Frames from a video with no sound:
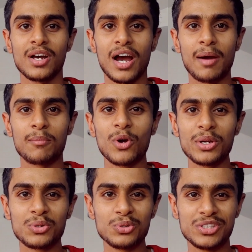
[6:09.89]
I'm
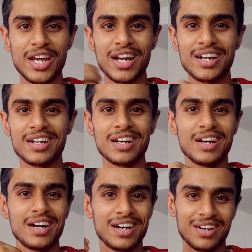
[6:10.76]
going to check
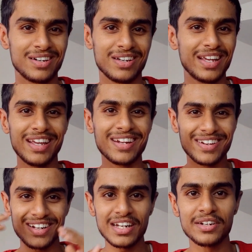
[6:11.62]
uh, in a
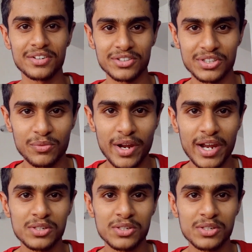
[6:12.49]
really interesting way.